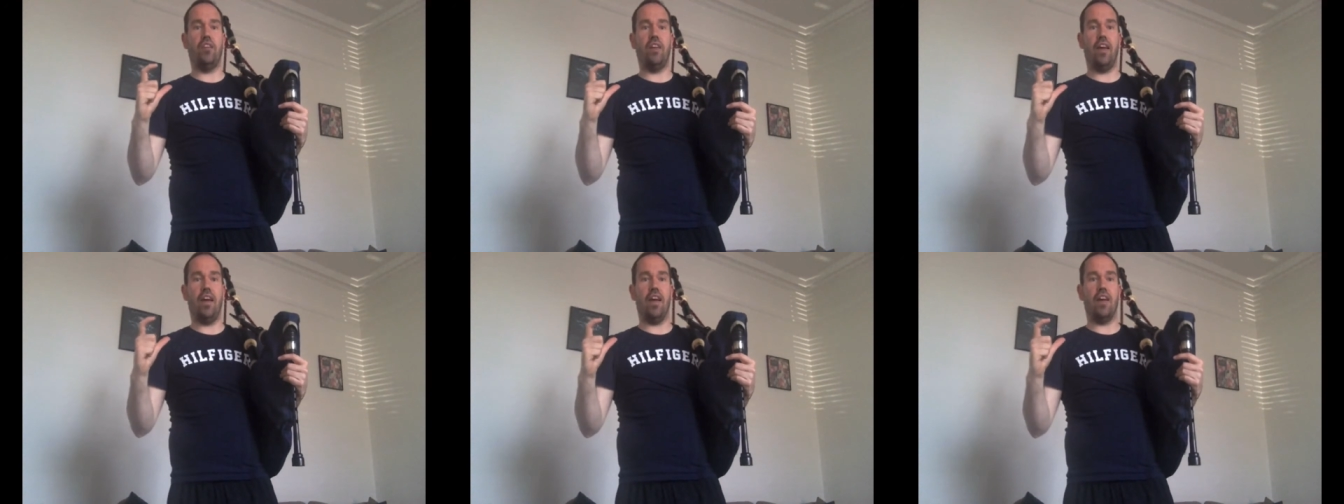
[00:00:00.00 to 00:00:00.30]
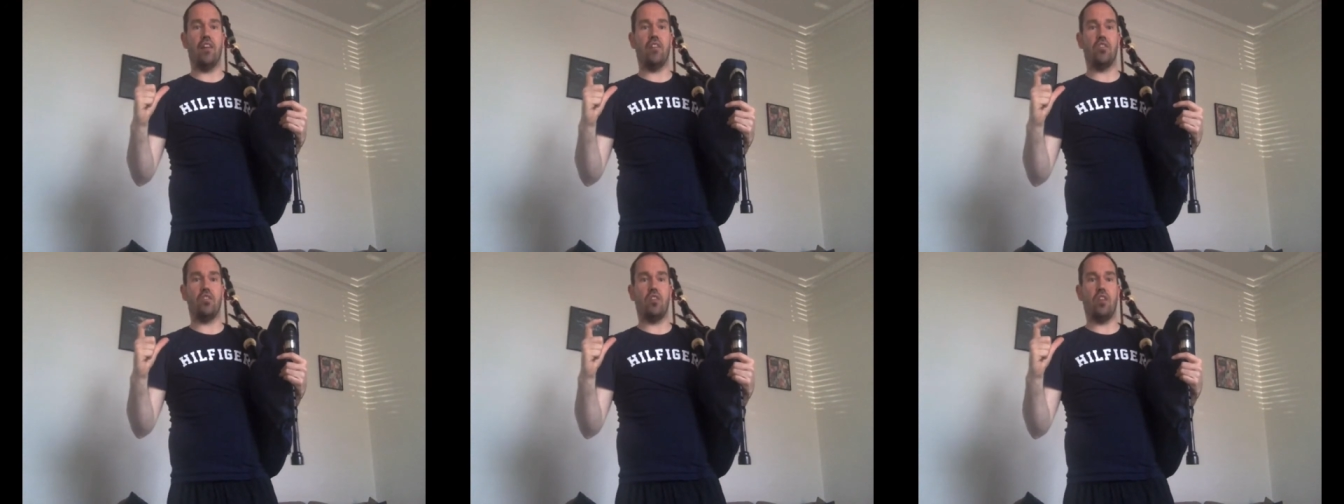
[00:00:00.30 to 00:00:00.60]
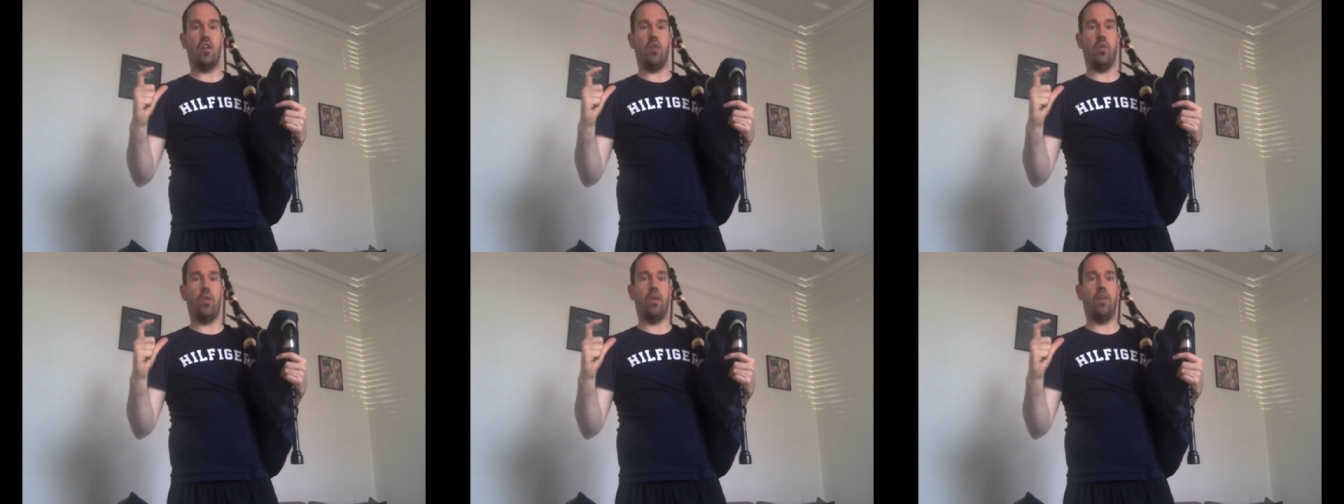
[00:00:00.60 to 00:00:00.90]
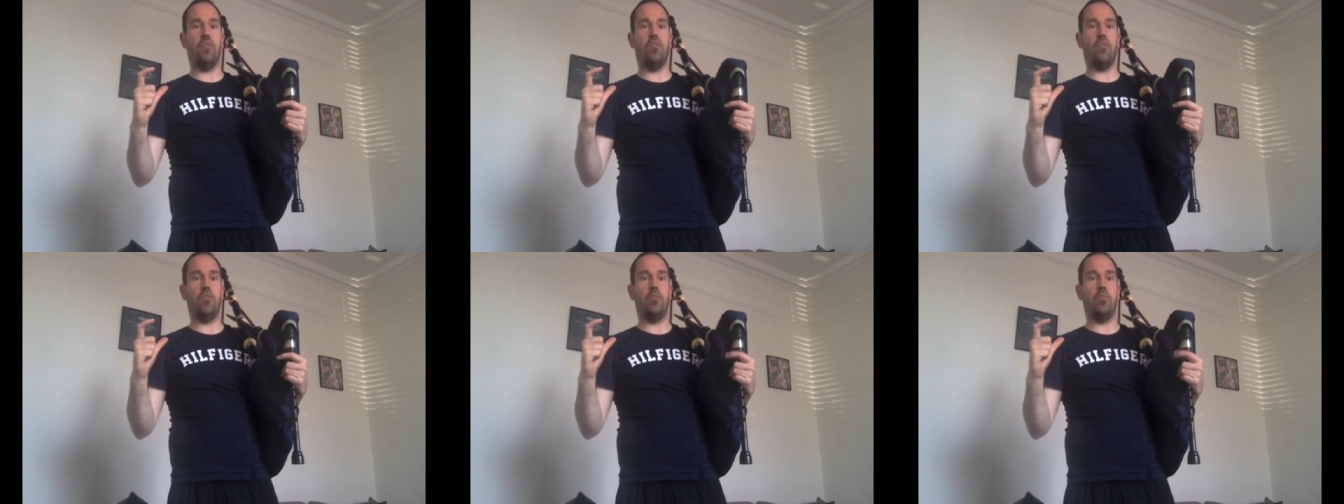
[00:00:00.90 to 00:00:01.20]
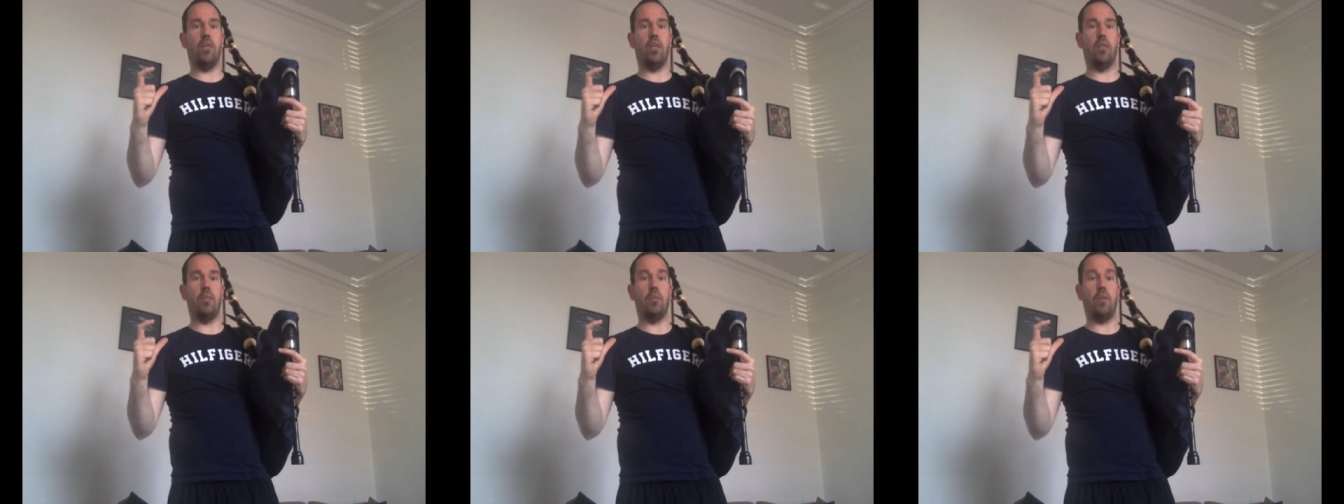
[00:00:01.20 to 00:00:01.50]
hertz away from
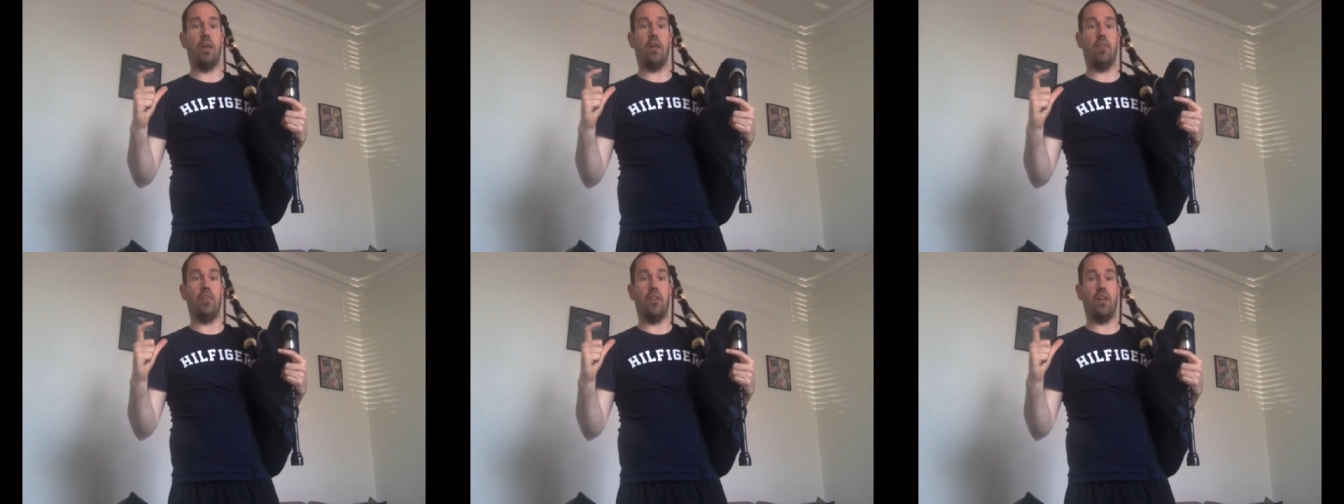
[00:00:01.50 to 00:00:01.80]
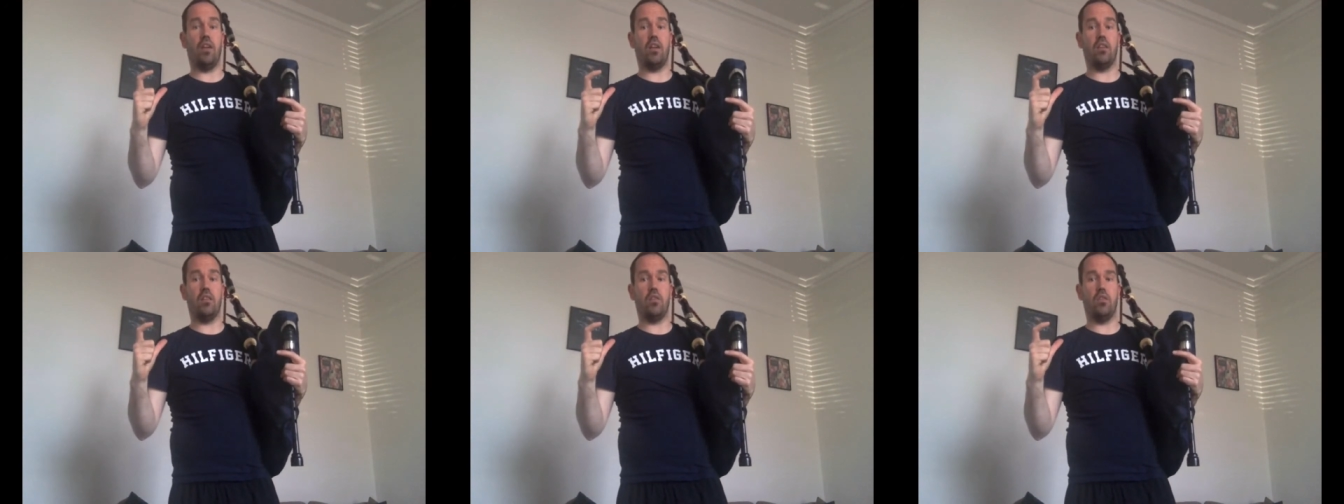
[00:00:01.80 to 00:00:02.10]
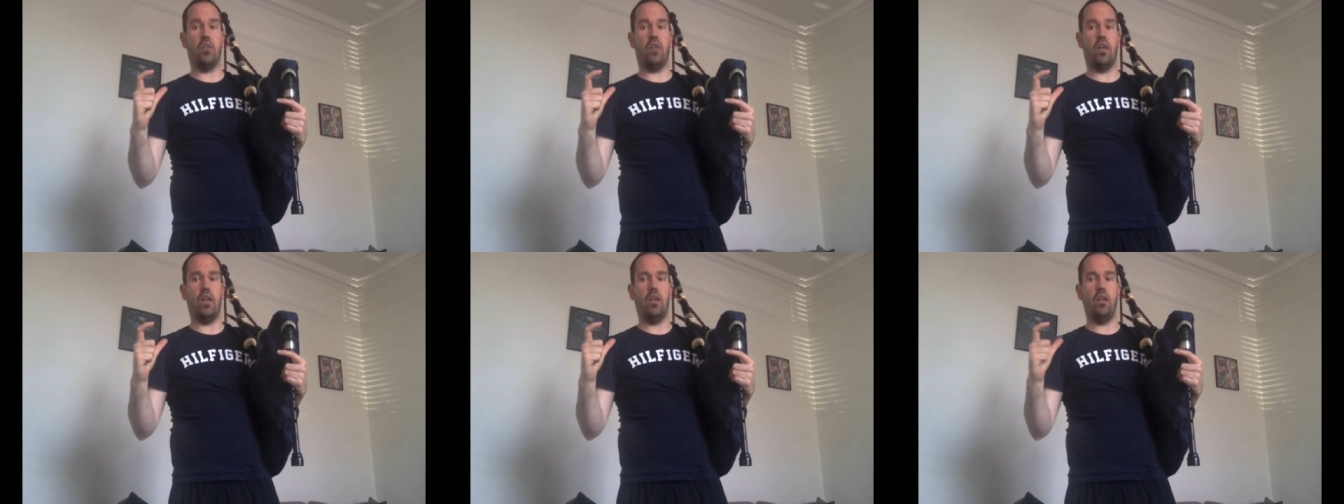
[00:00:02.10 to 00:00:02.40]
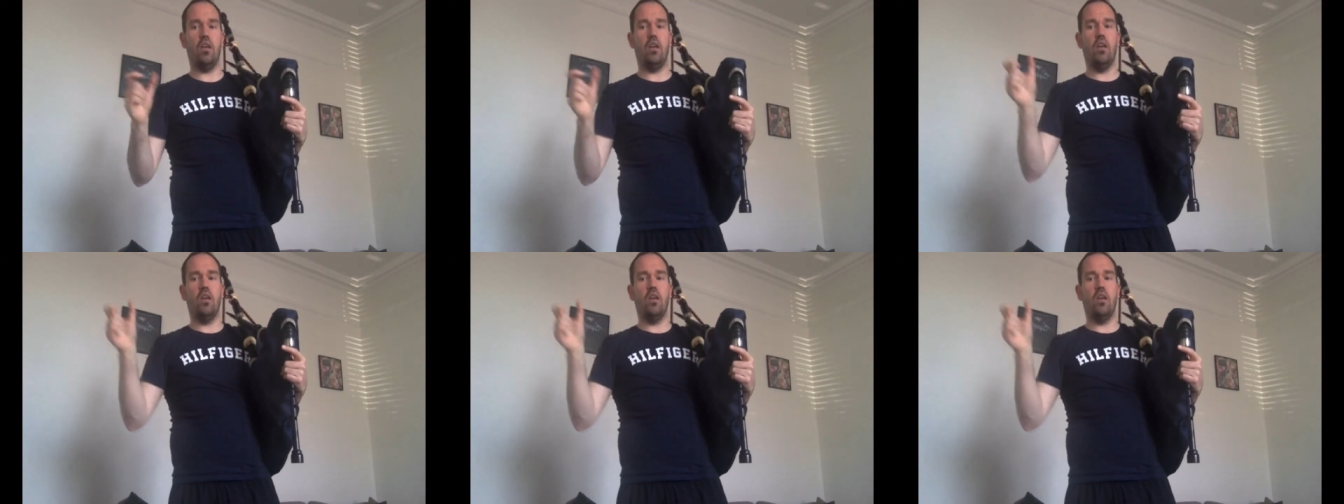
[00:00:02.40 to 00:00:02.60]
being perfect, okay?